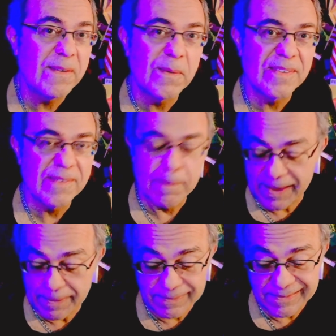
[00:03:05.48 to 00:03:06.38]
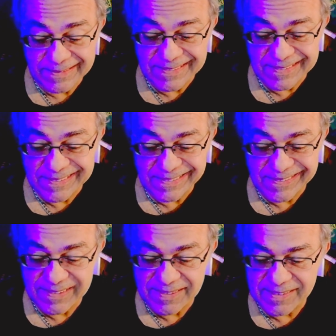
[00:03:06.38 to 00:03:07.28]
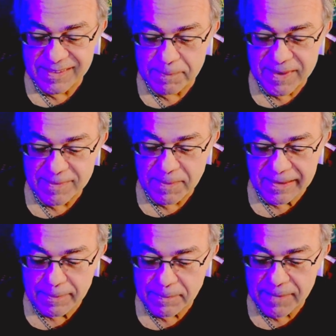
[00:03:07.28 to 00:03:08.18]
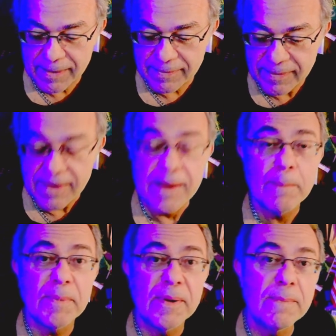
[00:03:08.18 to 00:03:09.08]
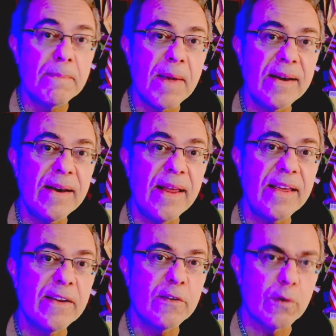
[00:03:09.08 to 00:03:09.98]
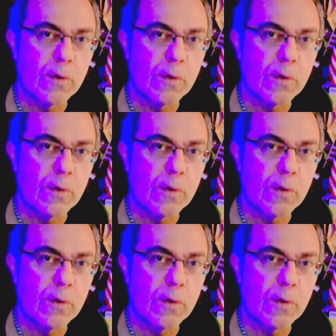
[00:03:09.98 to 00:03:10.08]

don't know what's going on. It messed me up. But Monday is